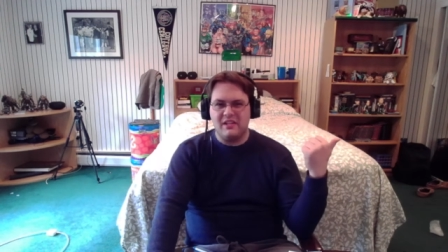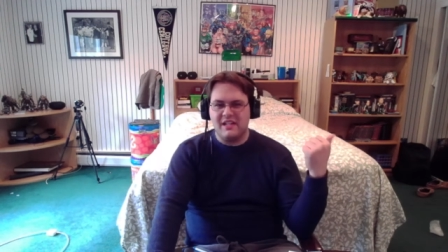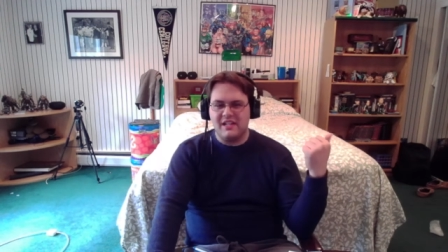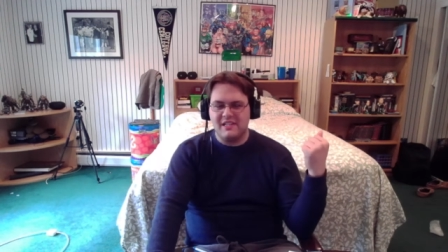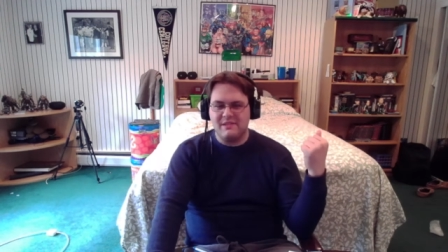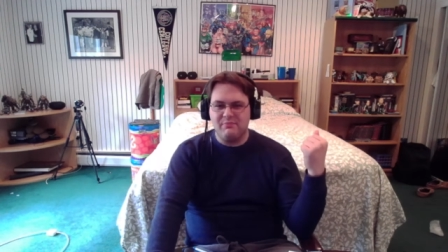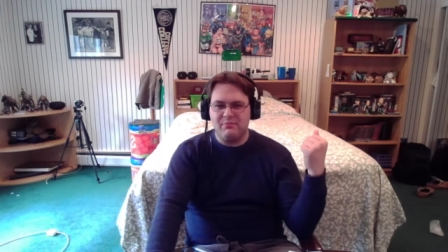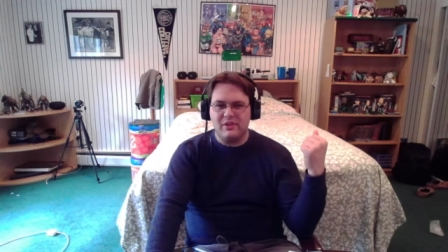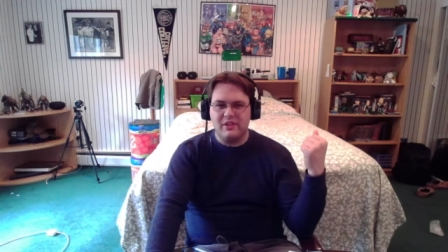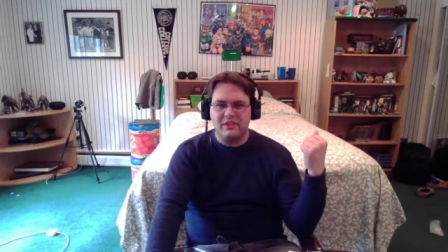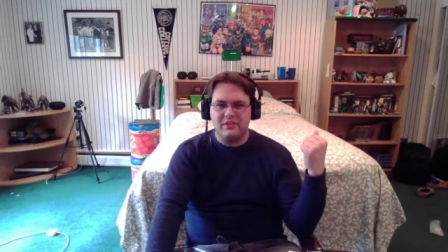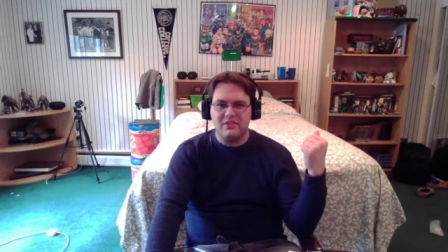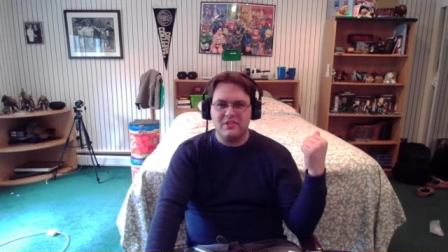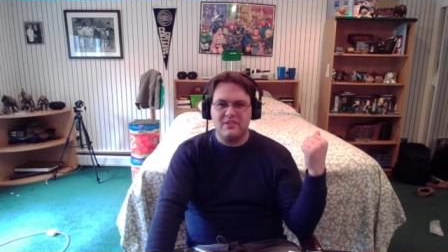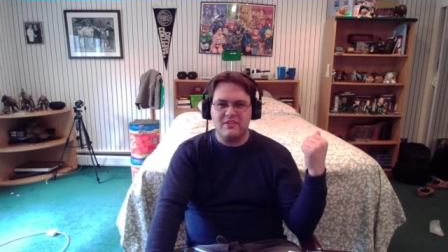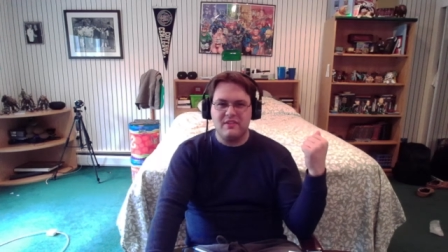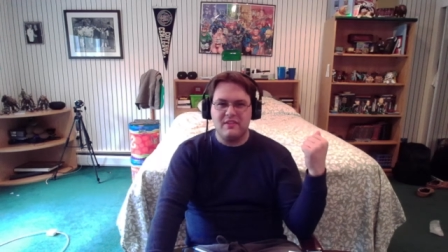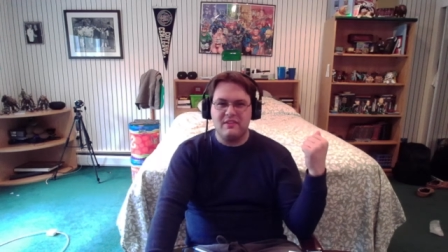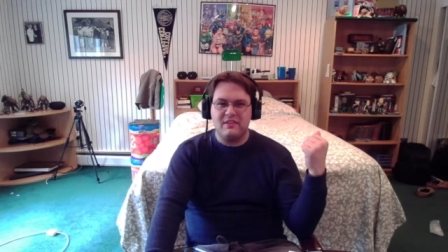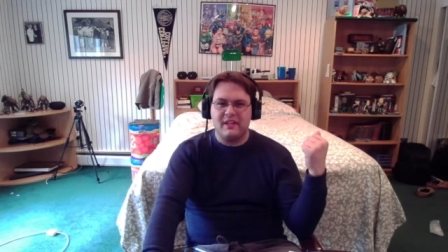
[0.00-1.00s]

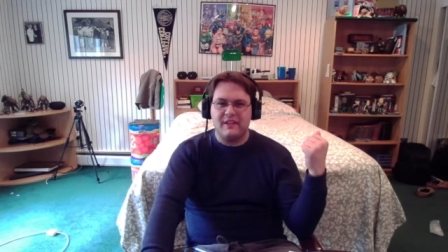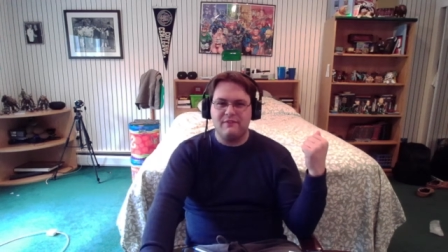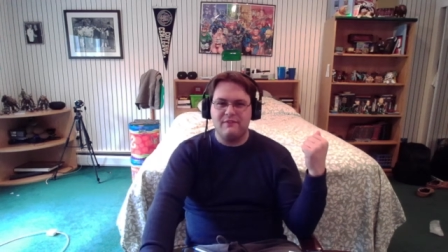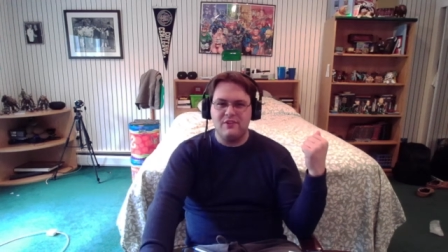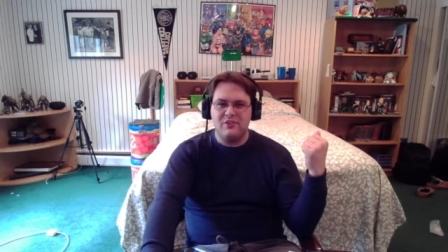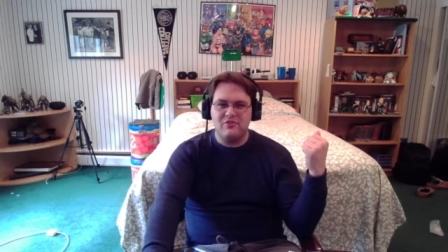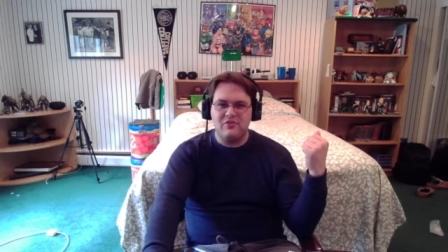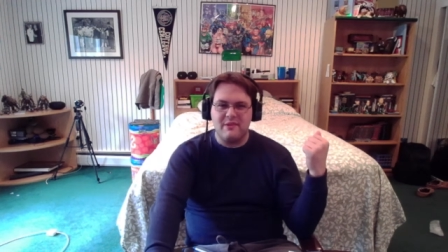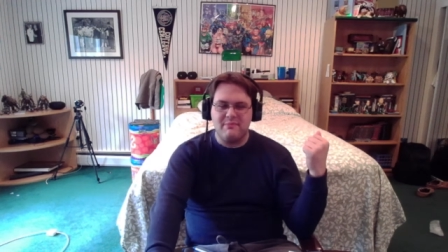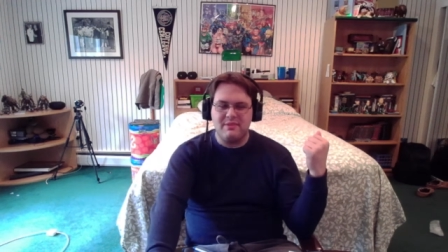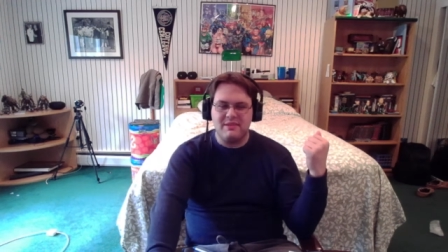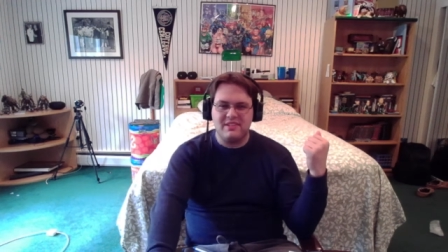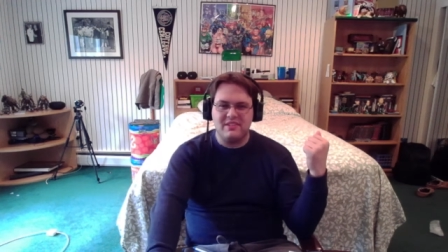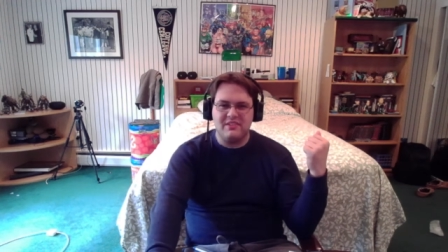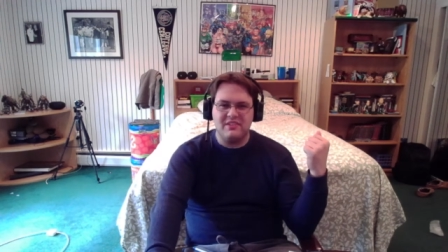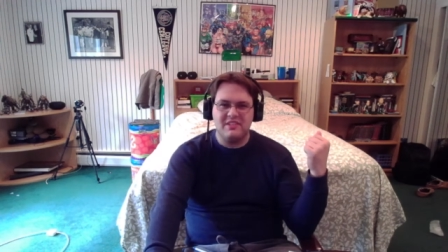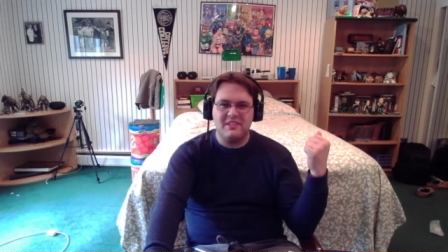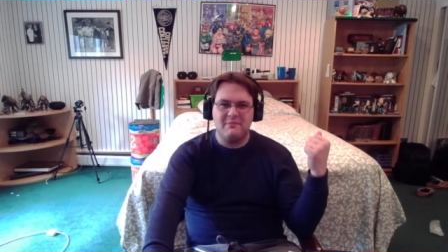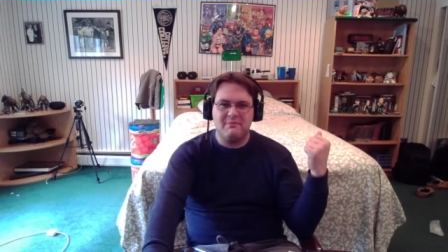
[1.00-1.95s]
spoilers in future episodes,